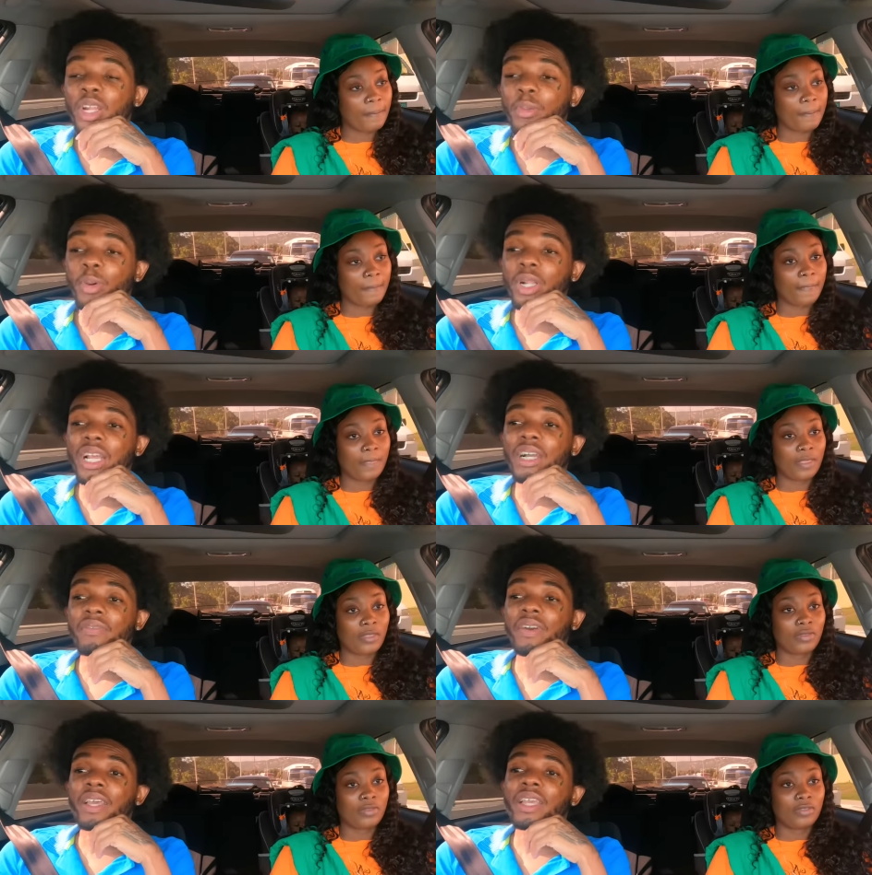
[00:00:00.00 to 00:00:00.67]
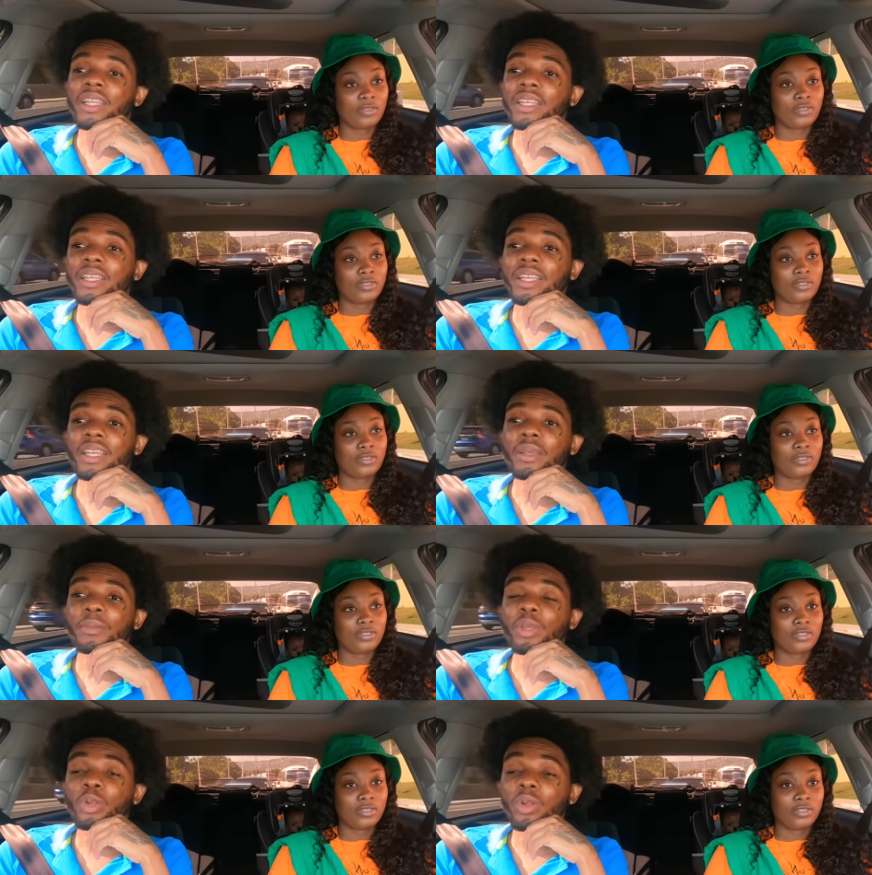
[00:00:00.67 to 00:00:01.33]
Speaker 1: the money off of
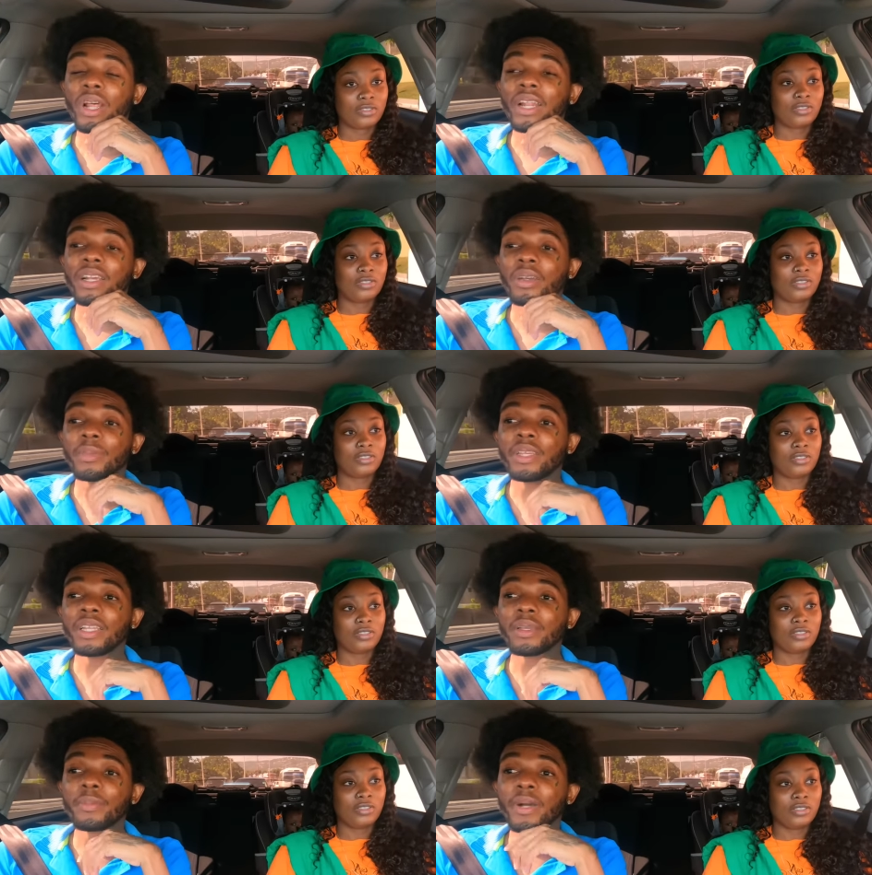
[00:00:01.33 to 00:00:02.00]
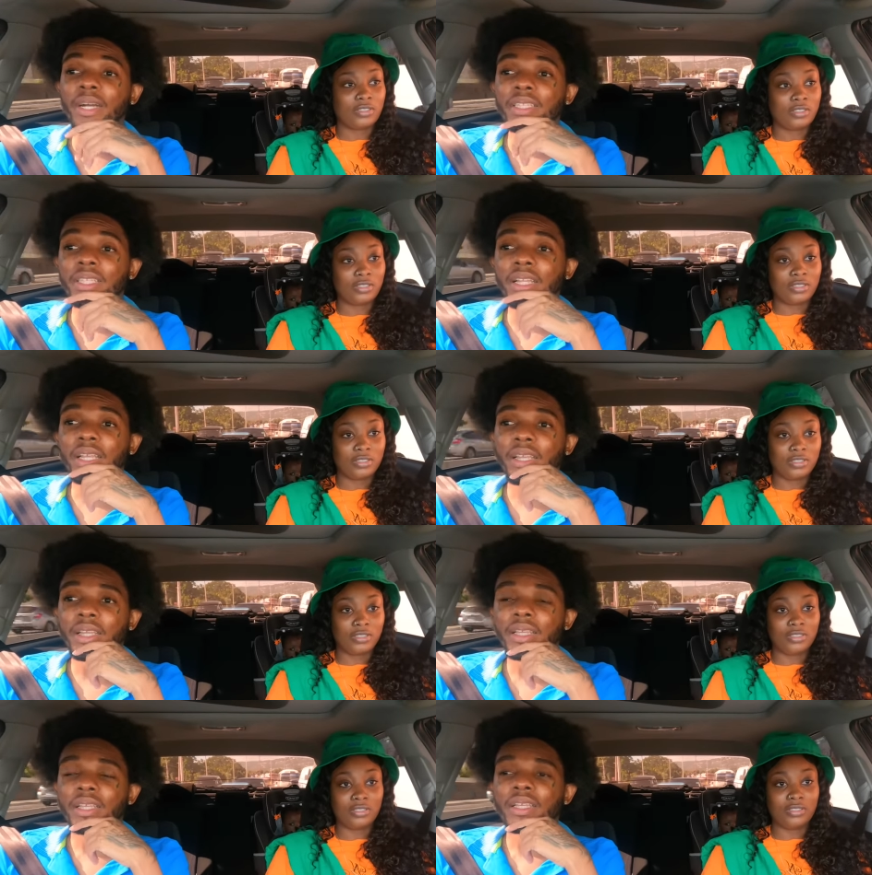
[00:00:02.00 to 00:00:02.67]
NDM, you know that little beanie party there?
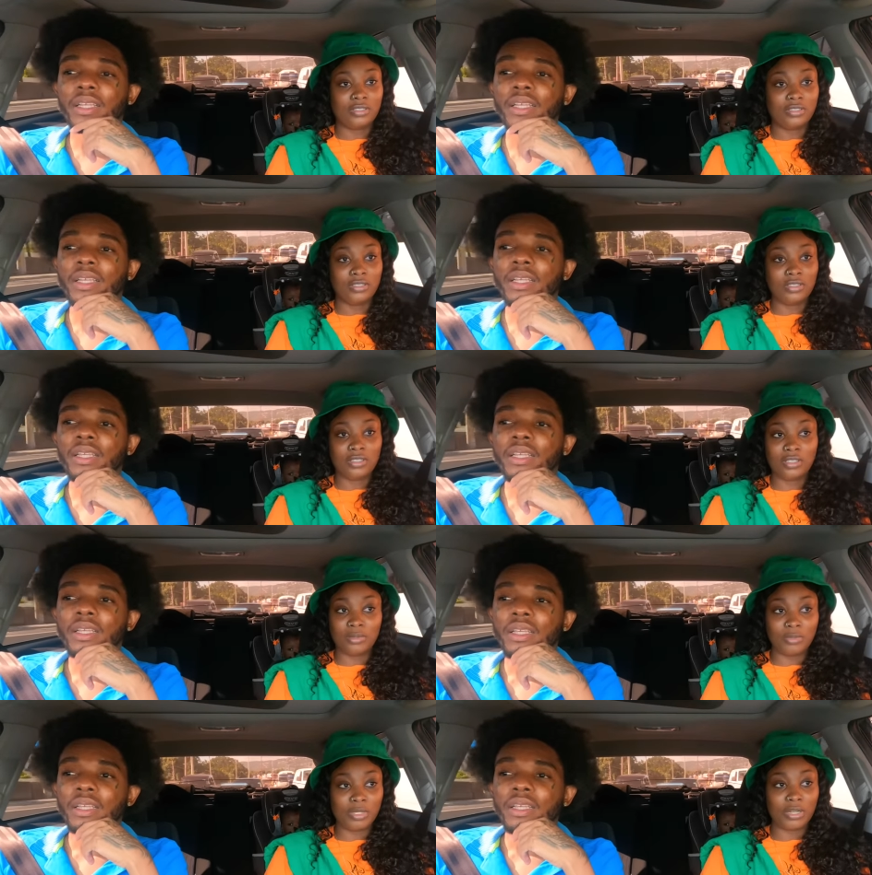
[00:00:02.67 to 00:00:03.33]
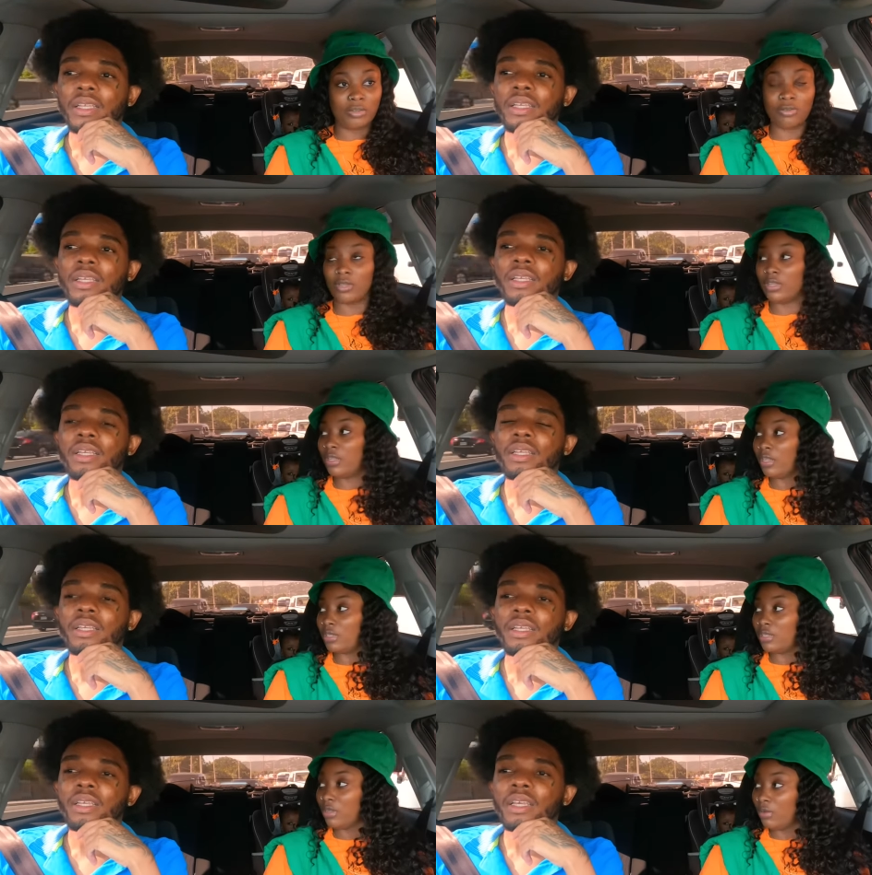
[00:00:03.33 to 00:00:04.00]
Speaker 2: Eh, eh, me don't want that,
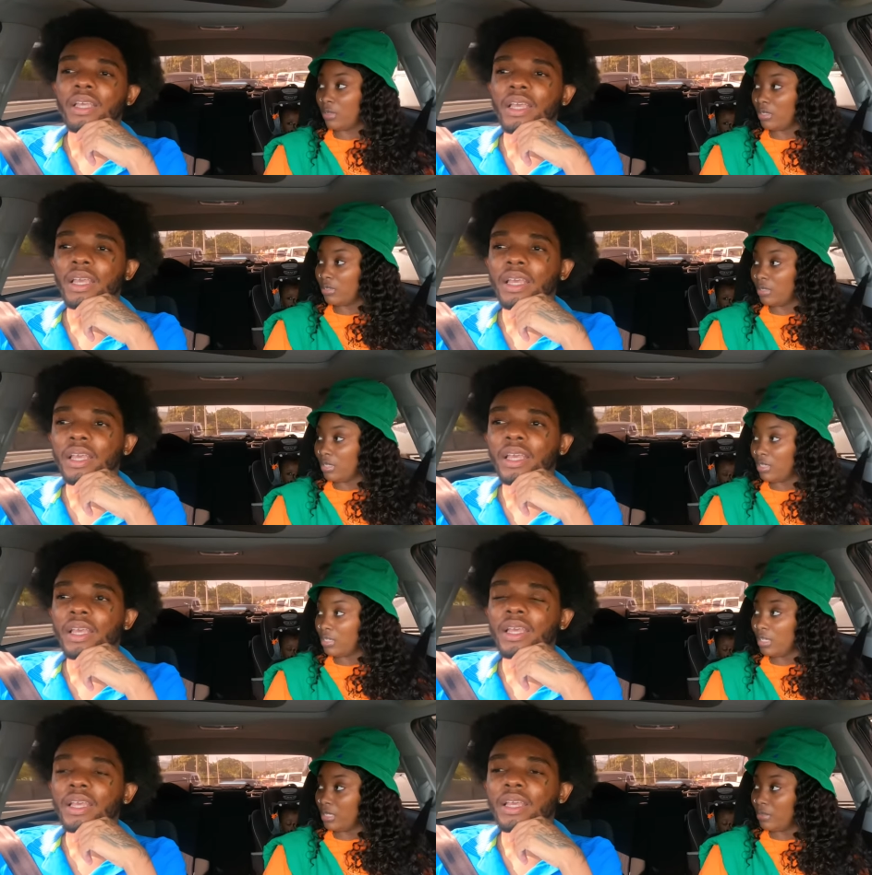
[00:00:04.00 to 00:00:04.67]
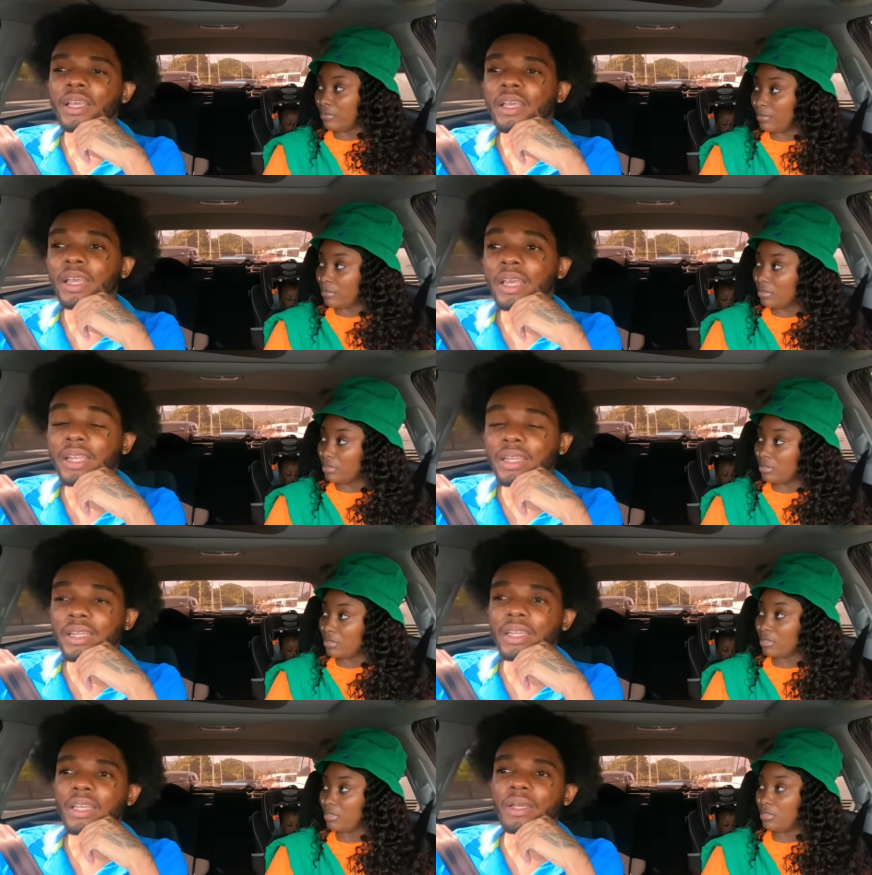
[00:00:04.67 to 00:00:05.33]
that one NDM.
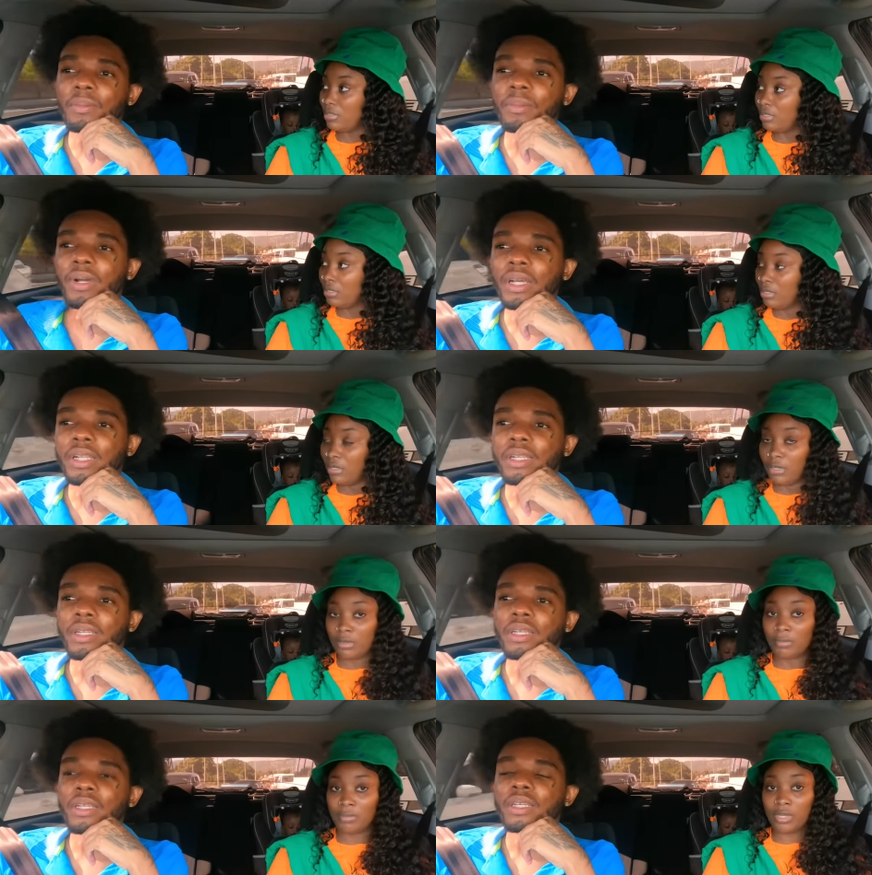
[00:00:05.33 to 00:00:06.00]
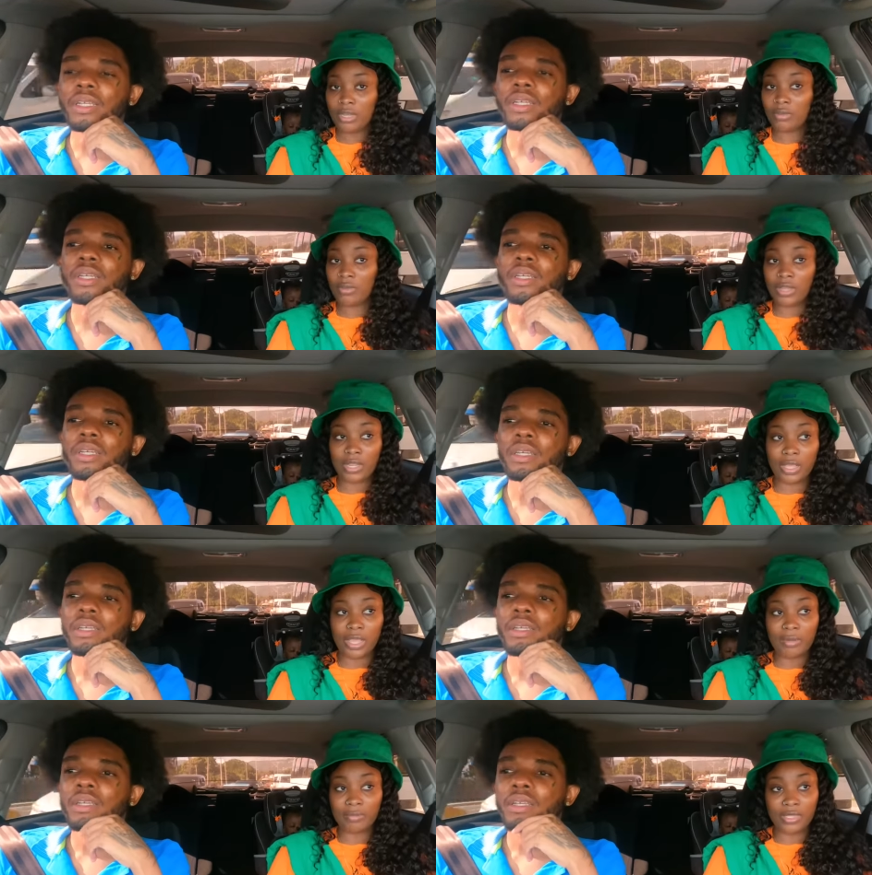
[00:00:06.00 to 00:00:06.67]
NDM man. Me don't
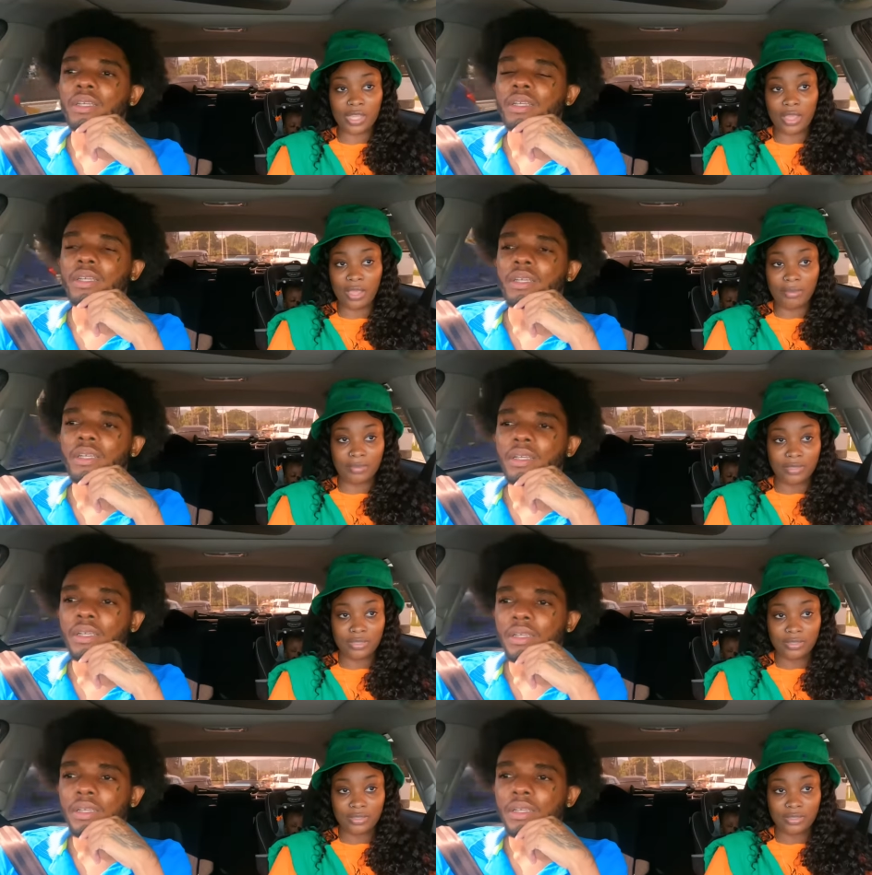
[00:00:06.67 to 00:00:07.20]
want the NDM.